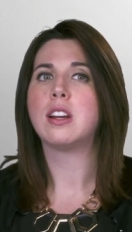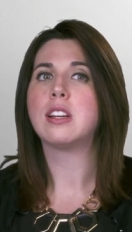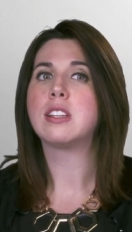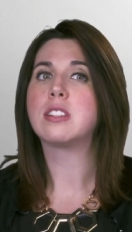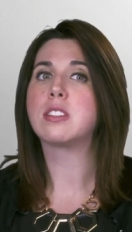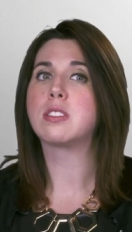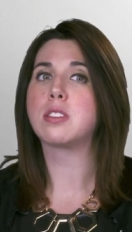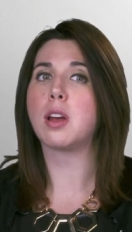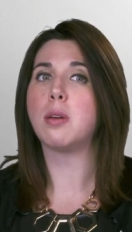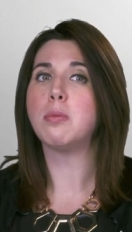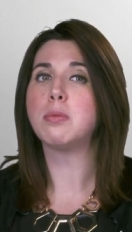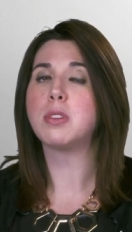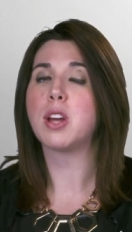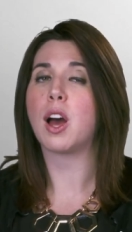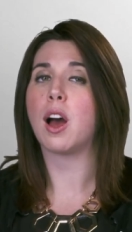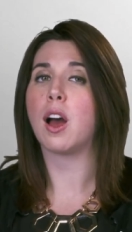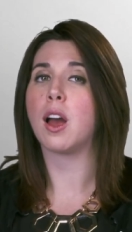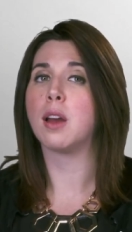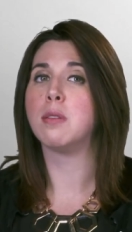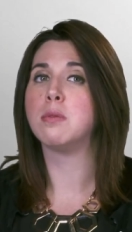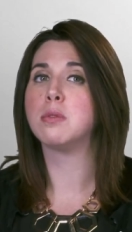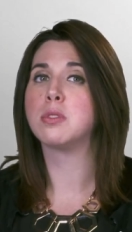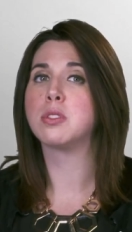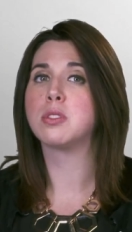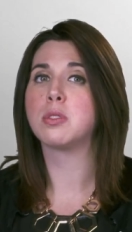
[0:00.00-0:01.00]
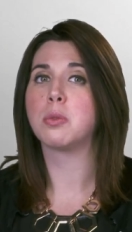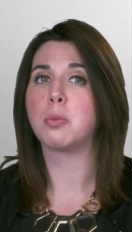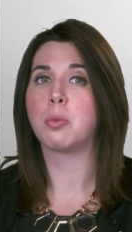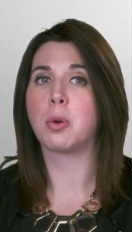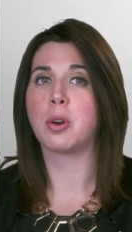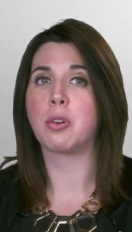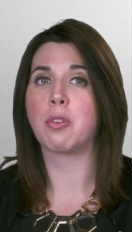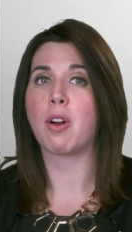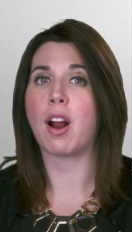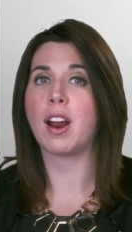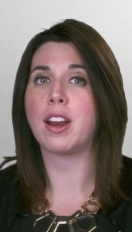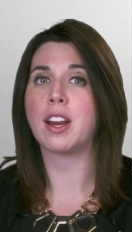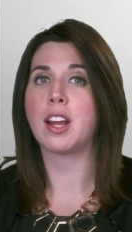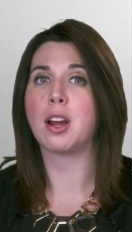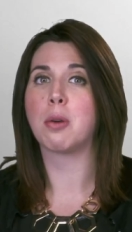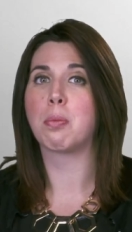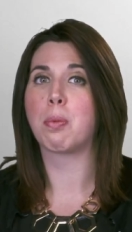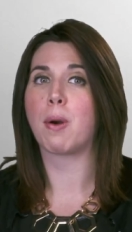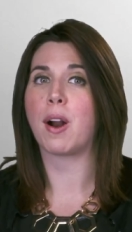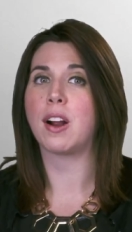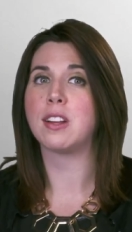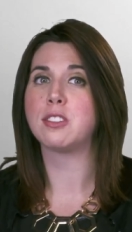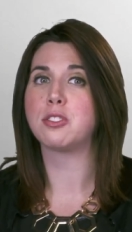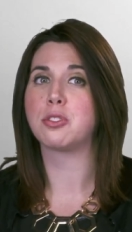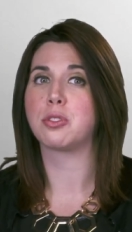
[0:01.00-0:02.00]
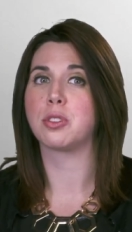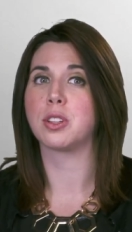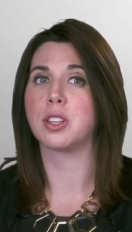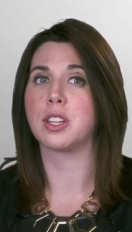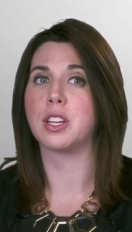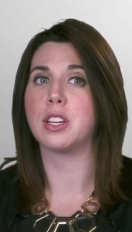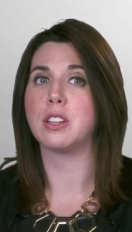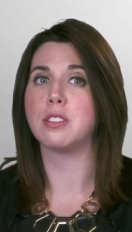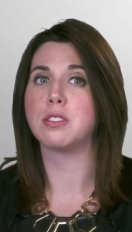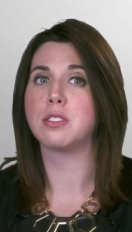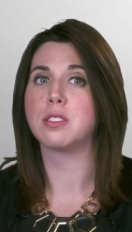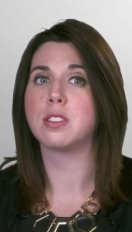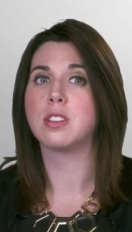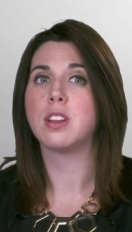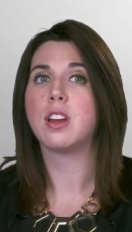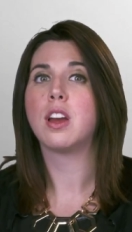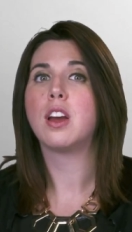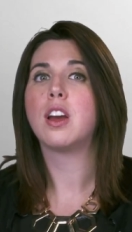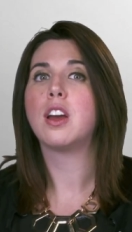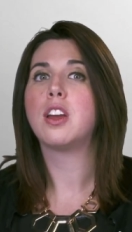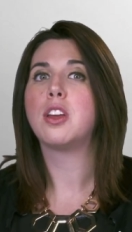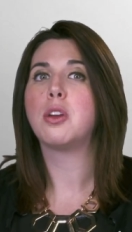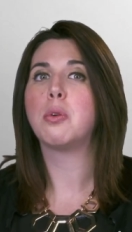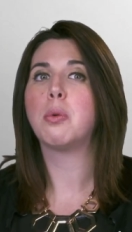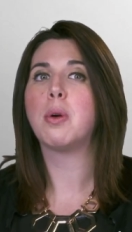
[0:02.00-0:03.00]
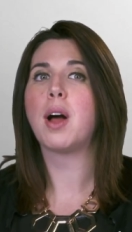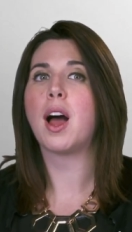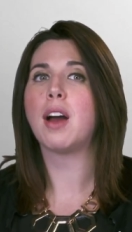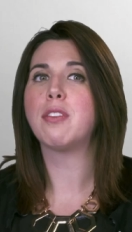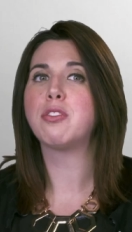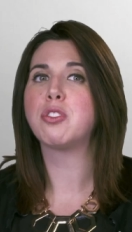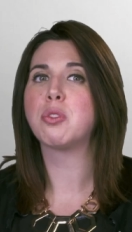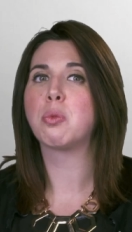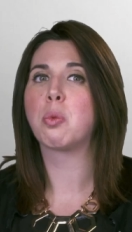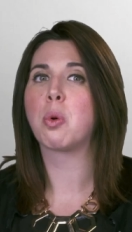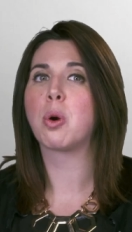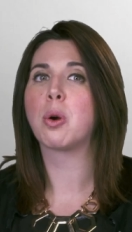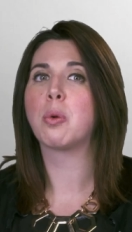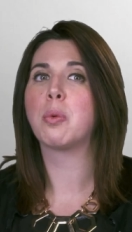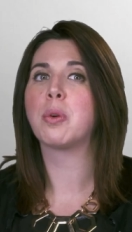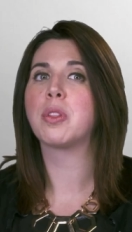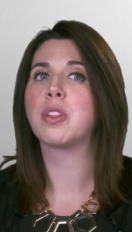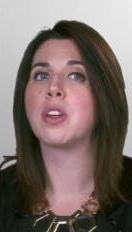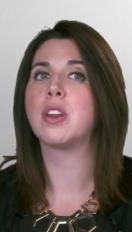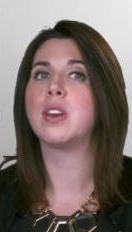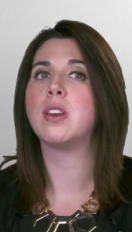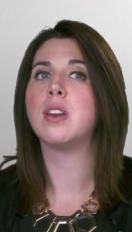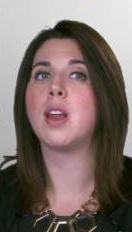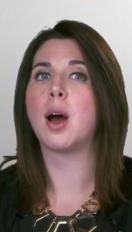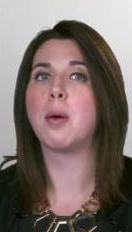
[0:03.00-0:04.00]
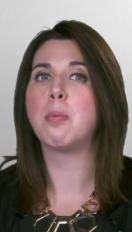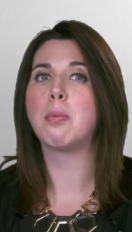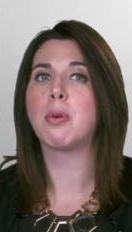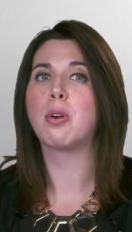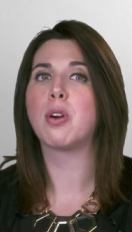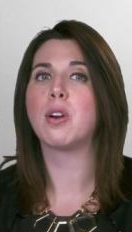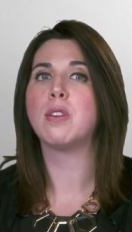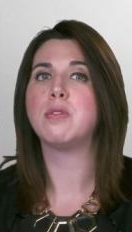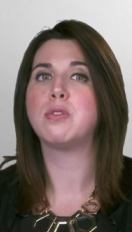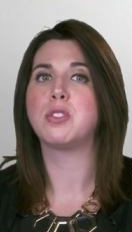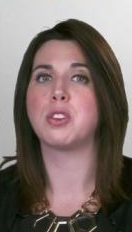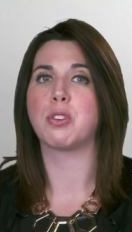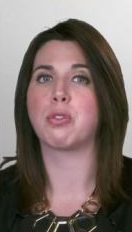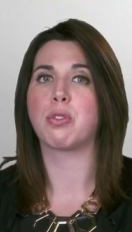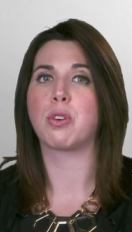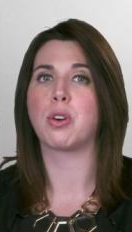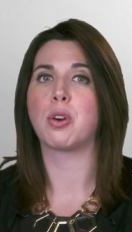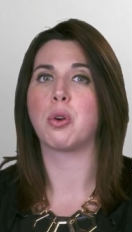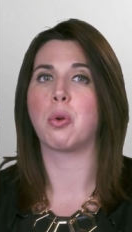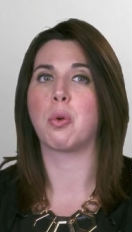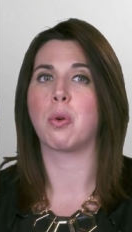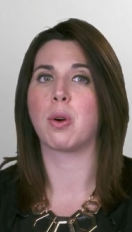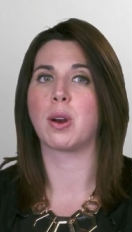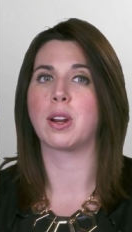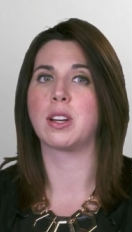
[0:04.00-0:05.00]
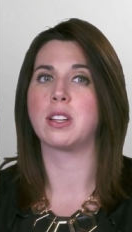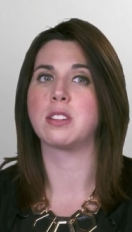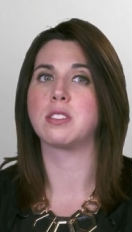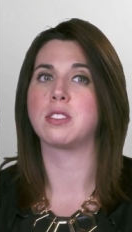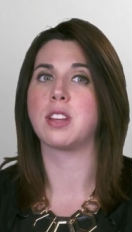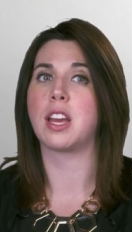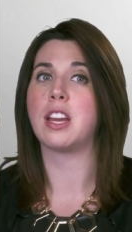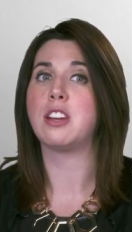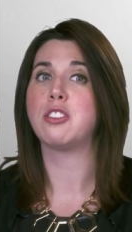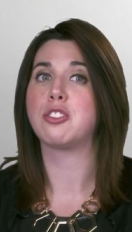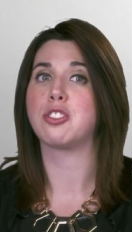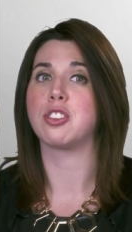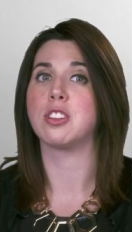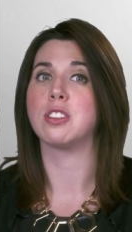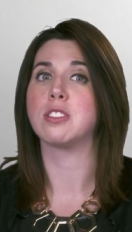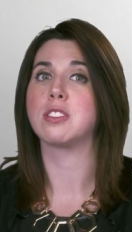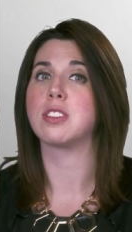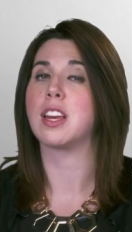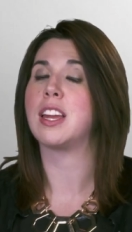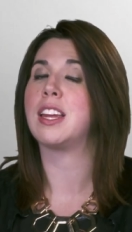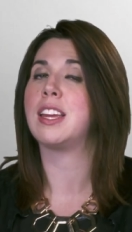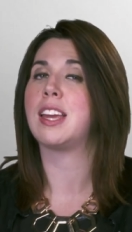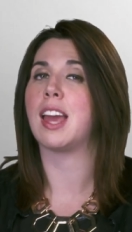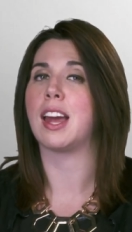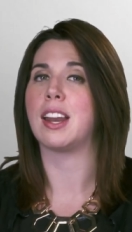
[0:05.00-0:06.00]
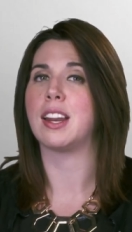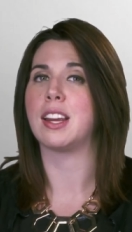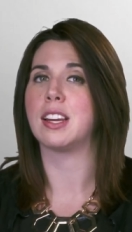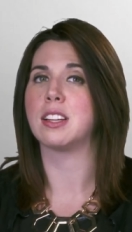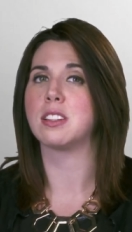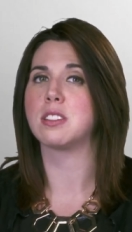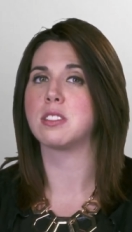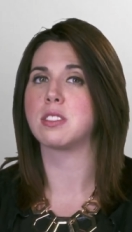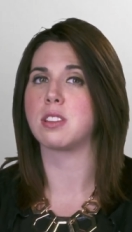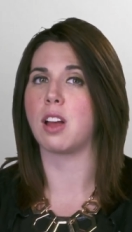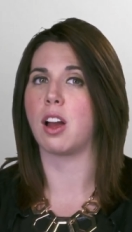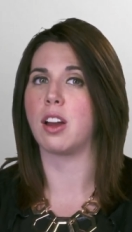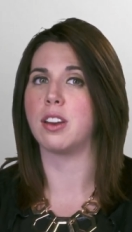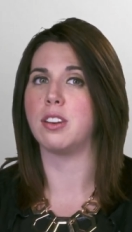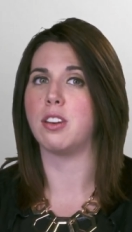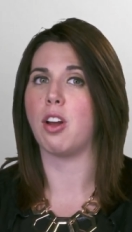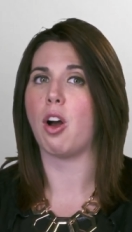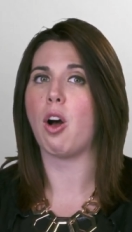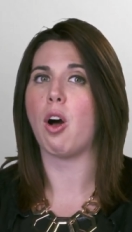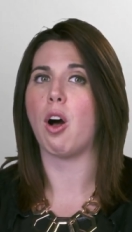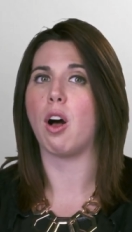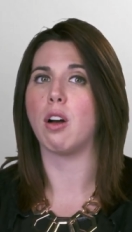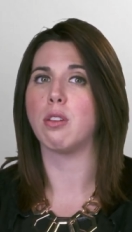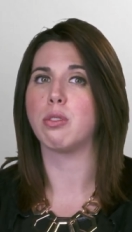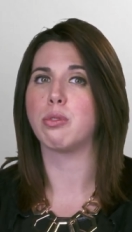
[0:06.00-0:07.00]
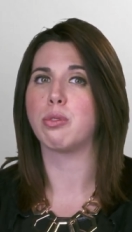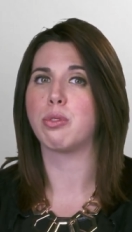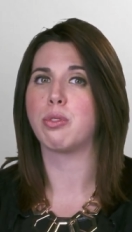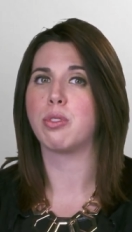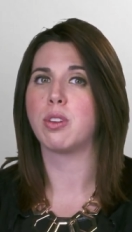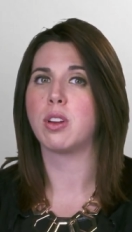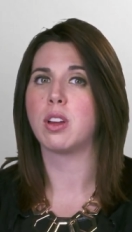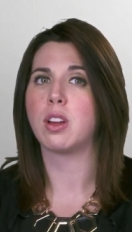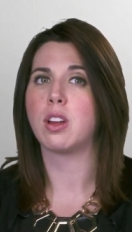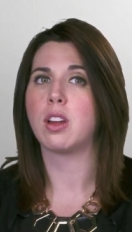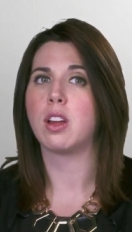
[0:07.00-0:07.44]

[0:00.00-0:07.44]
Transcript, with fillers: Sometimes, when writing a press release, you will have to work with a number of different organizations in getting it signed off.